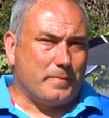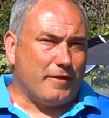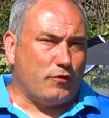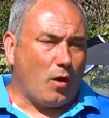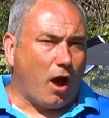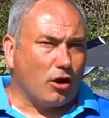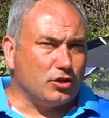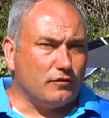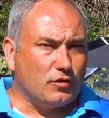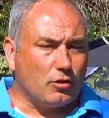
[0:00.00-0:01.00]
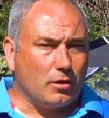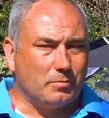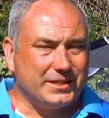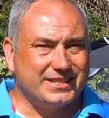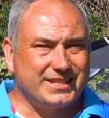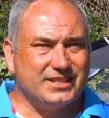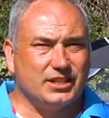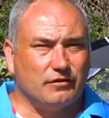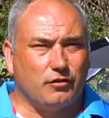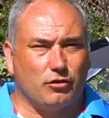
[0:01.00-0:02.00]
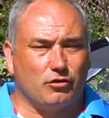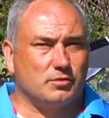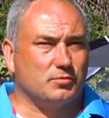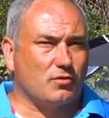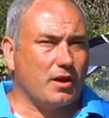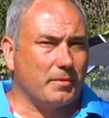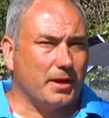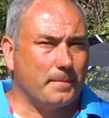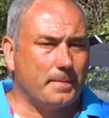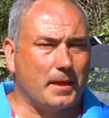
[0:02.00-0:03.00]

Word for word: if you are a new viewer, please consider following and subscribing.